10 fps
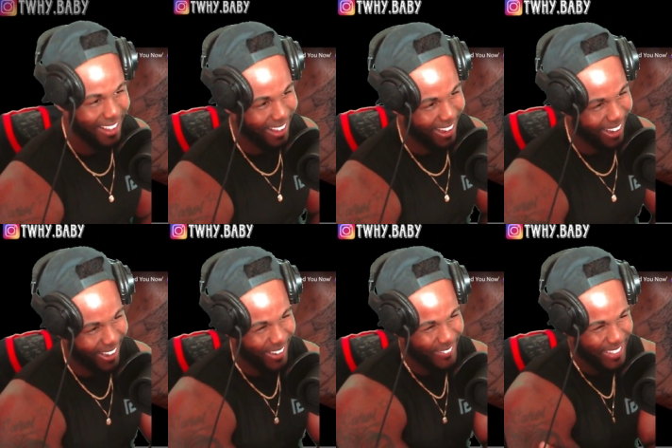
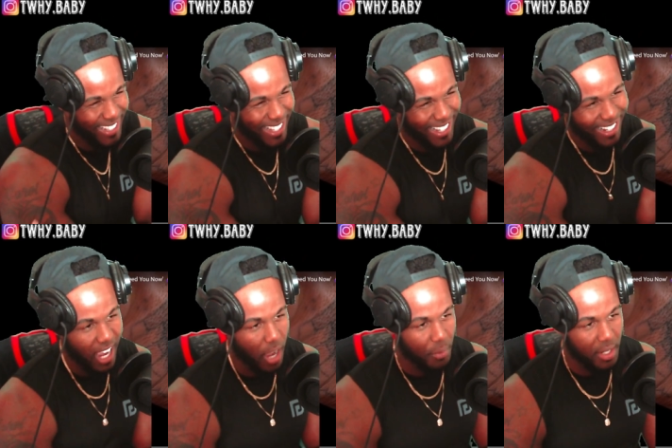Uh, but yeah,
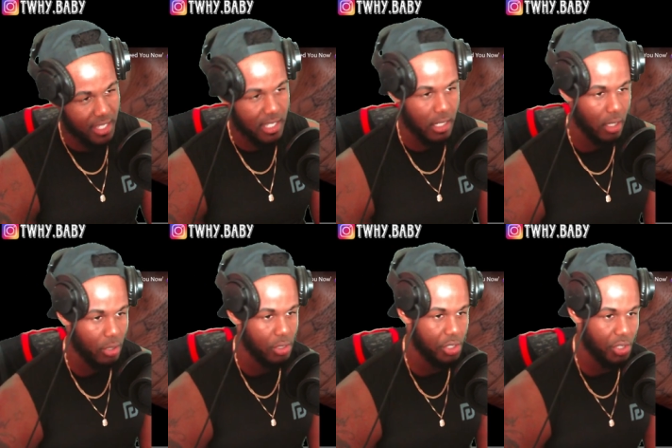God, we need you
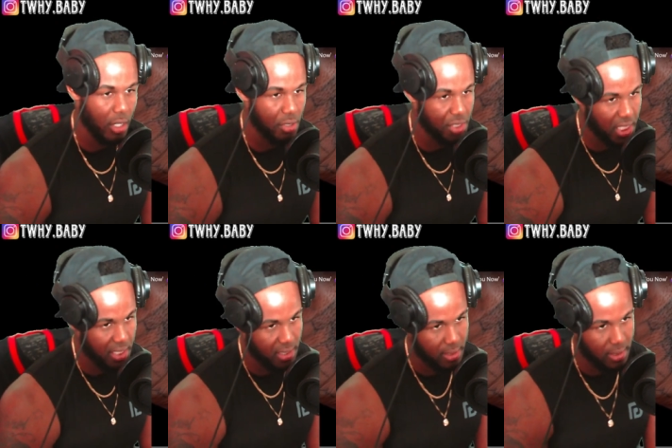now. Struggle
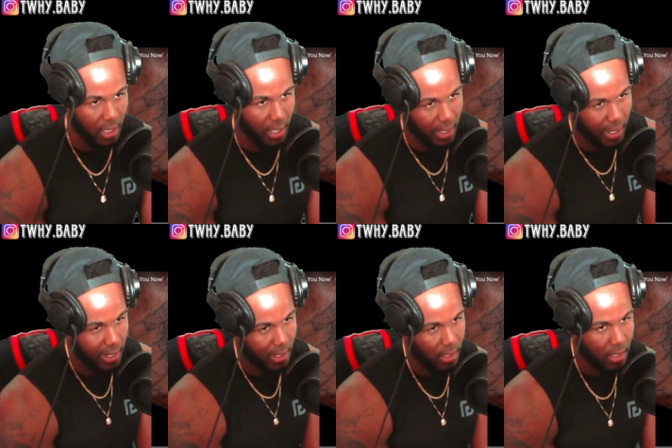Jennings and
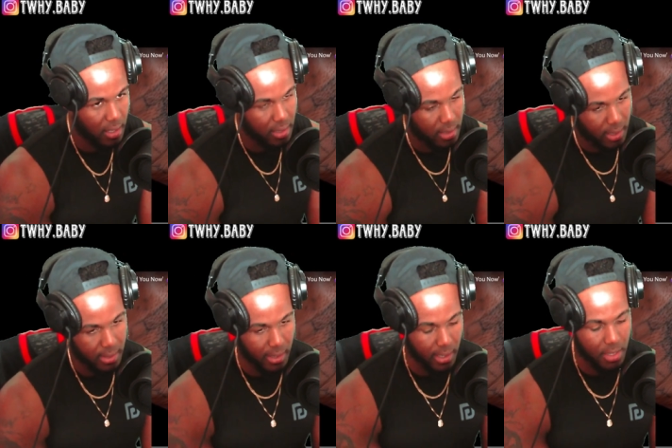Caitlynne Curtis.
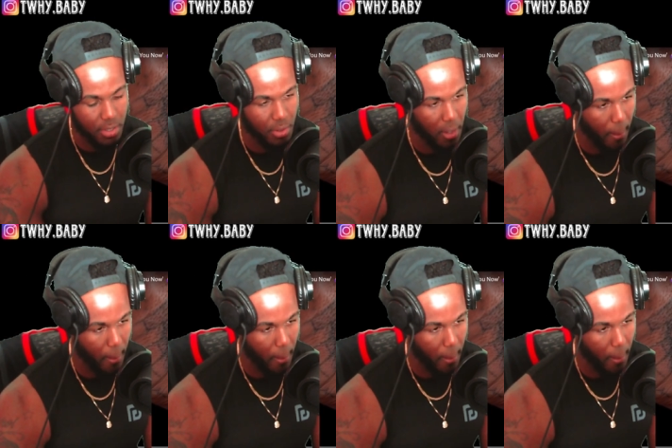Let's get into it.